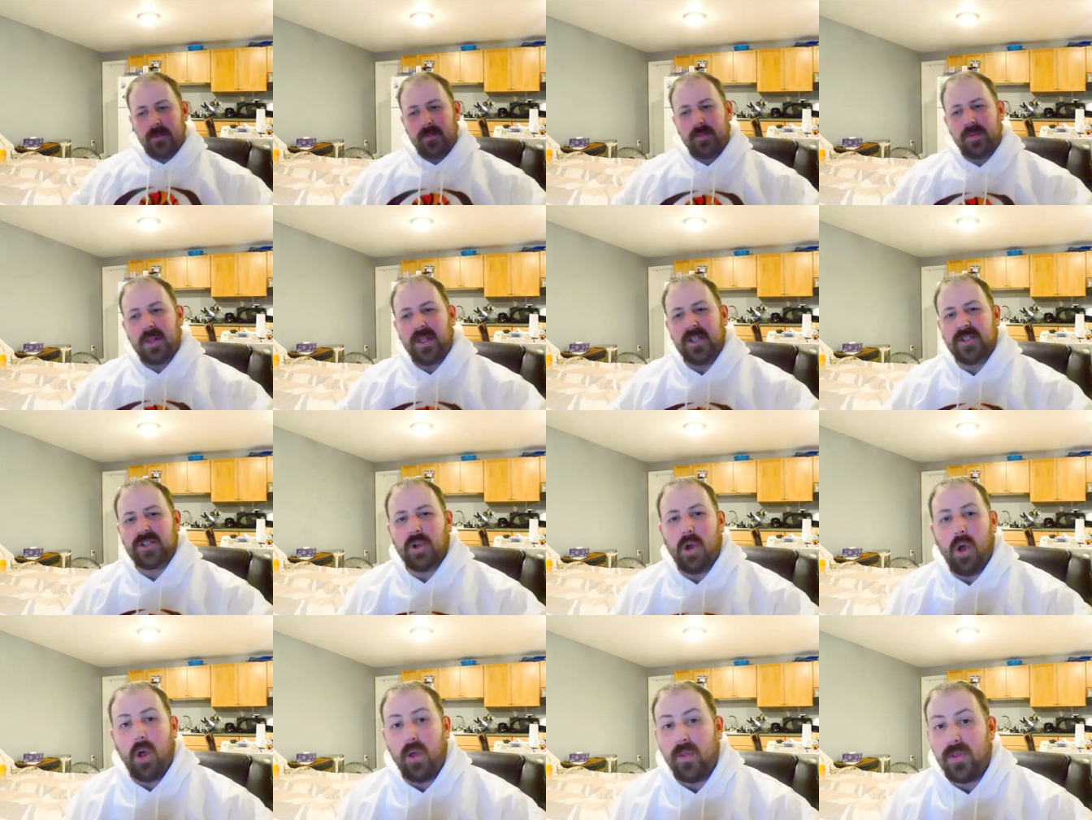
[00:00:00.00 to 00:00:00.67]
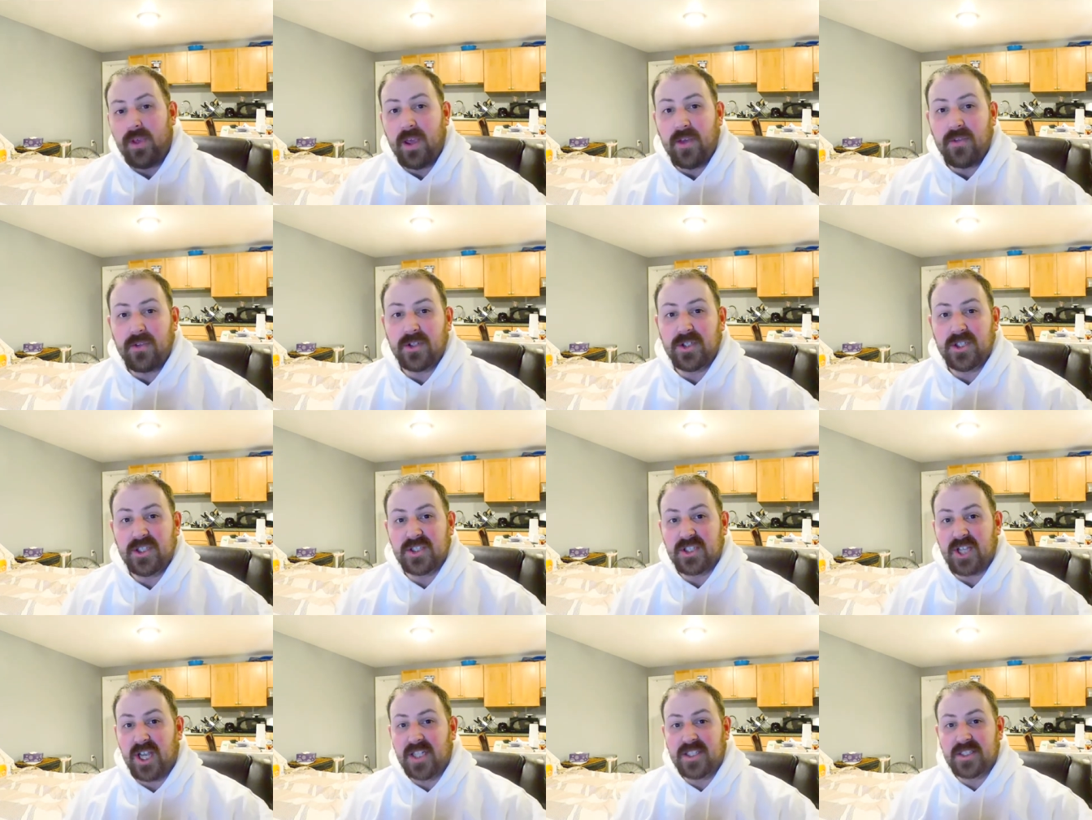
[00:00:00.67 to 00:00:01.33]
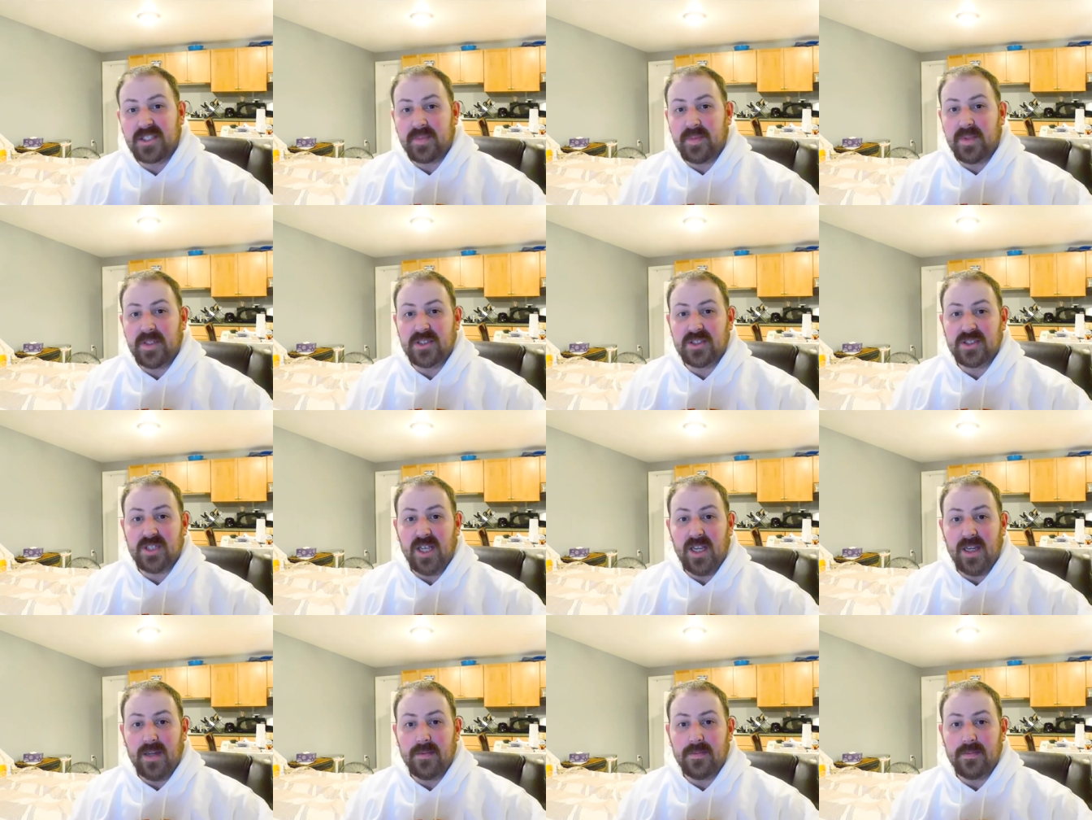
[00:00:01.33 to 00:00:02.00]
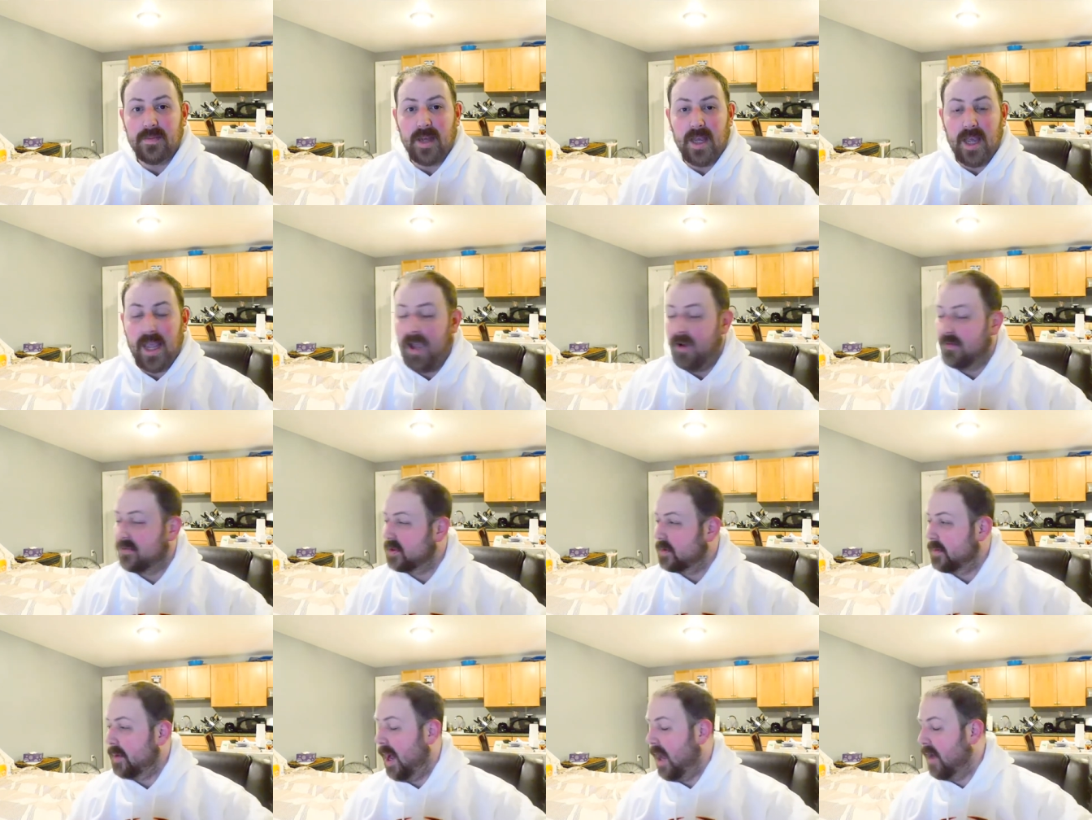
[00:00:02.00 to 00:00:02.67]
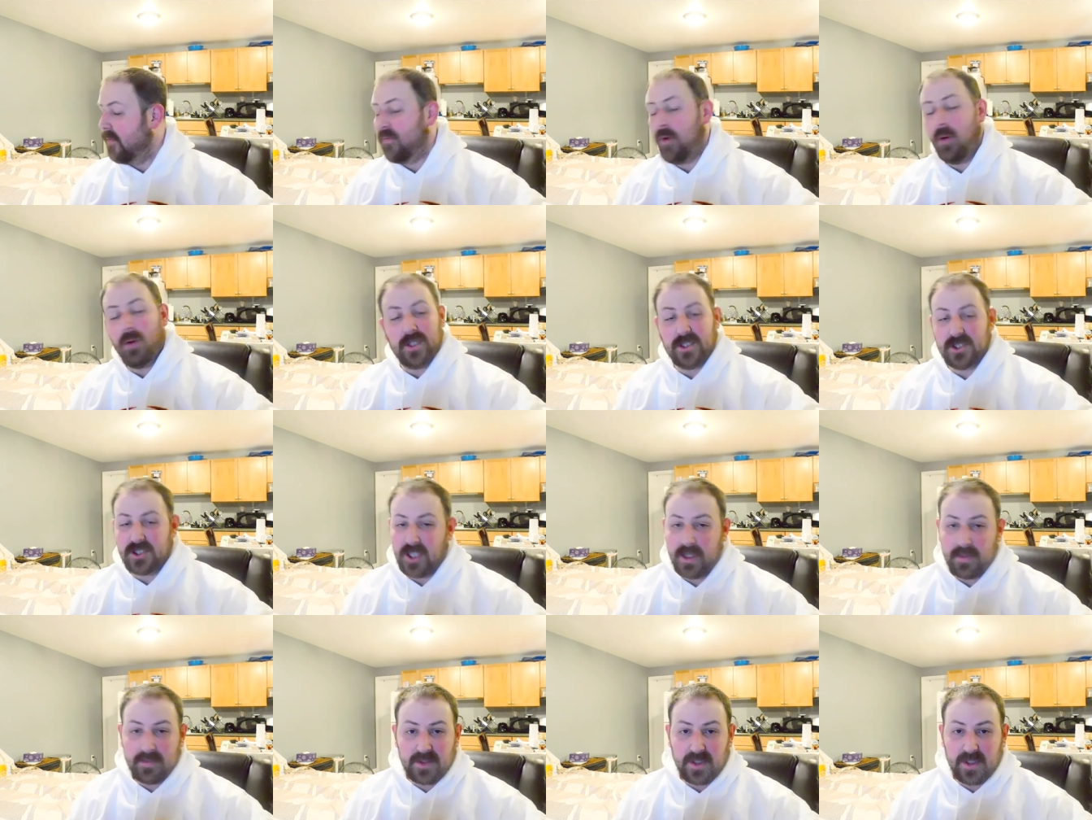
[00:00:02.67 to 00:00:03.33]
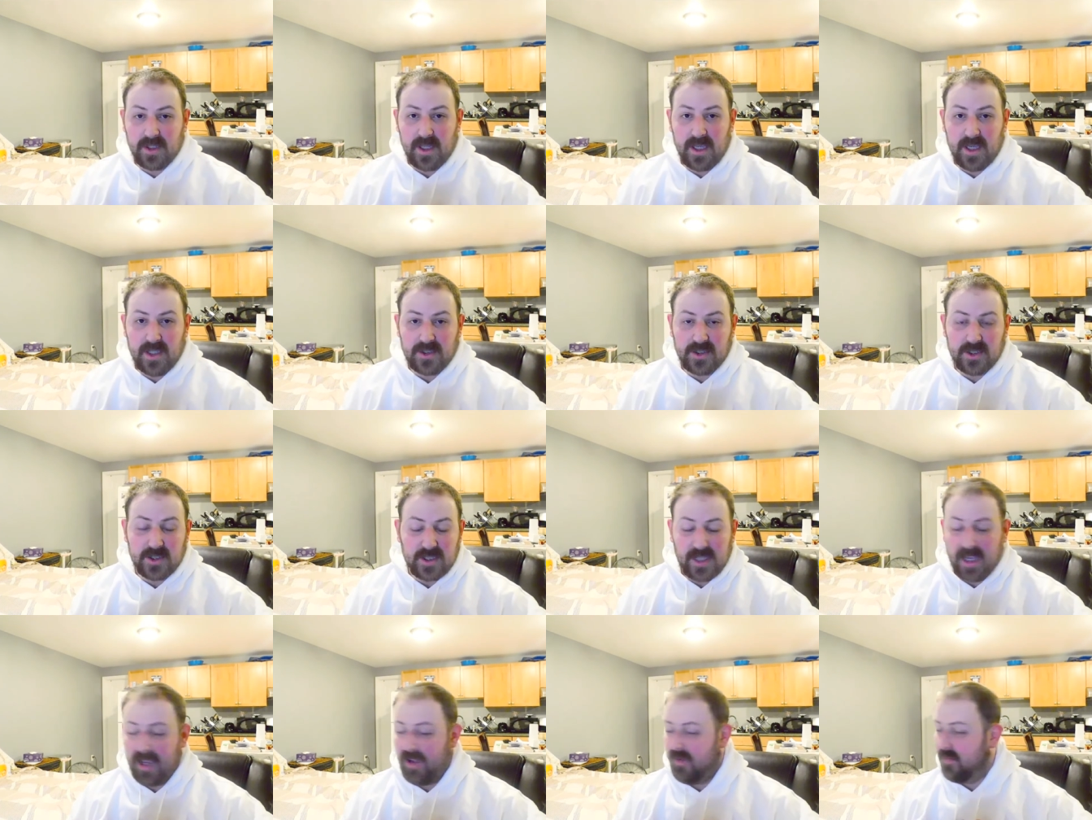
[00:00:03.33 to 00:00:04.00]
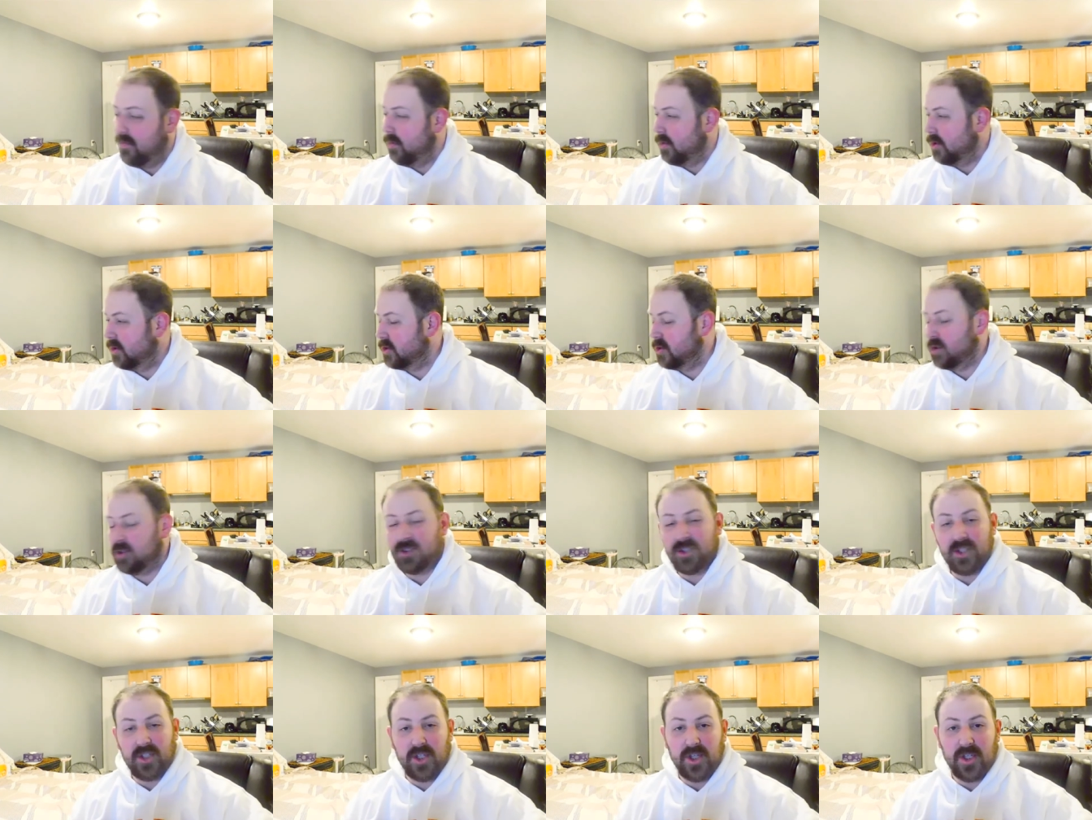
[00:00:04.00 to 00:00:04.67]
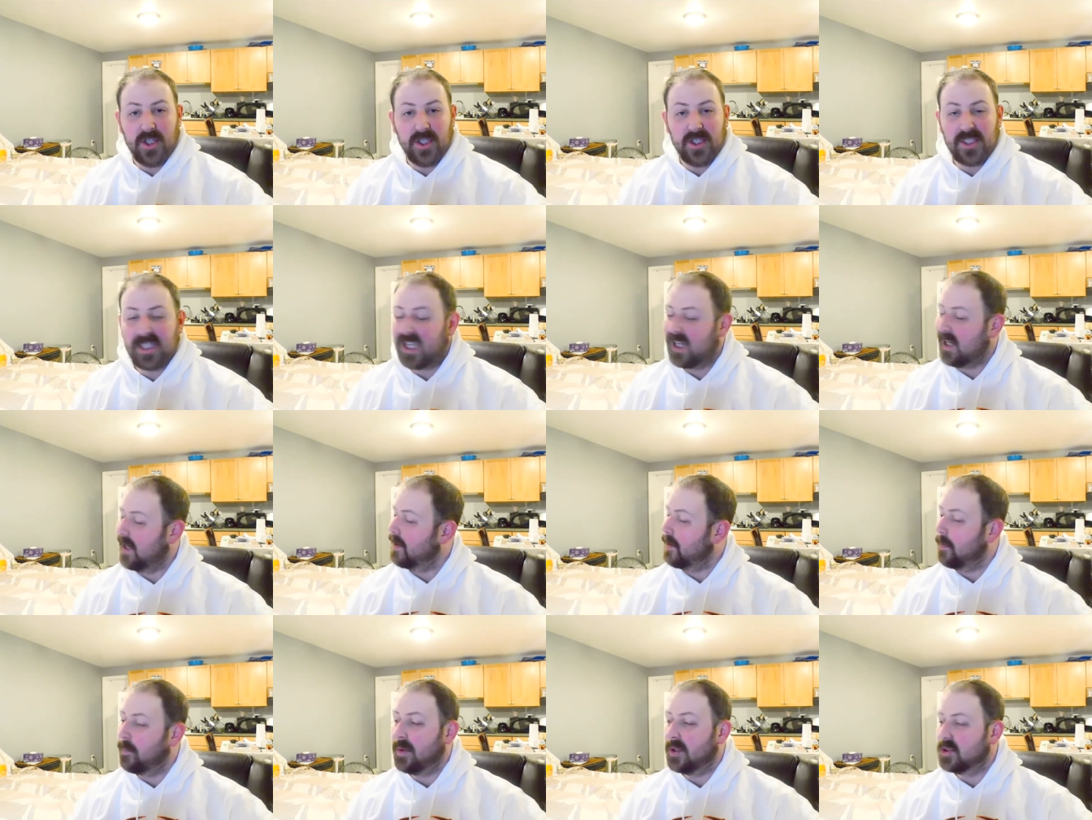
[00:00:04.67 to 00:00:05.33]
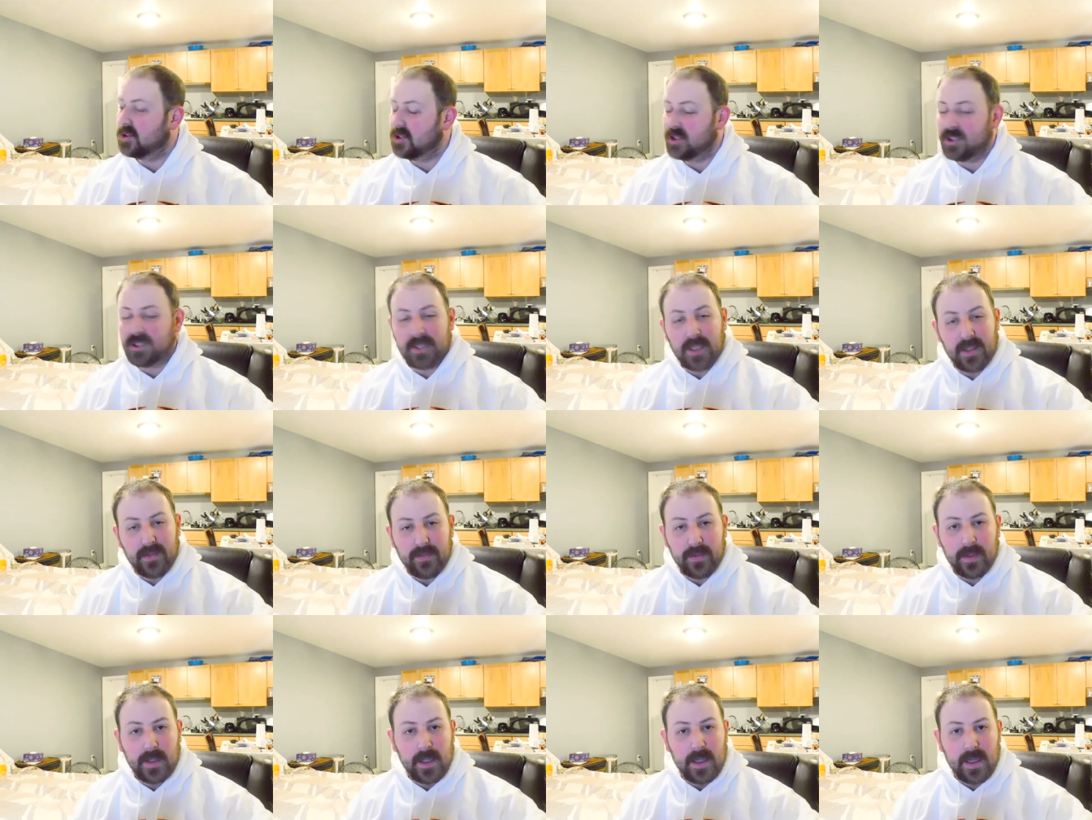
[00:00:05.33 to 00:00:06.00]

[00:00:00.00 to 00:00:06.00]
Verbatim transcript: Plus all the other designs on my site. I have some iPhone and Samsung cases. I have more shirts and hoodies. I got a bunch of stuff.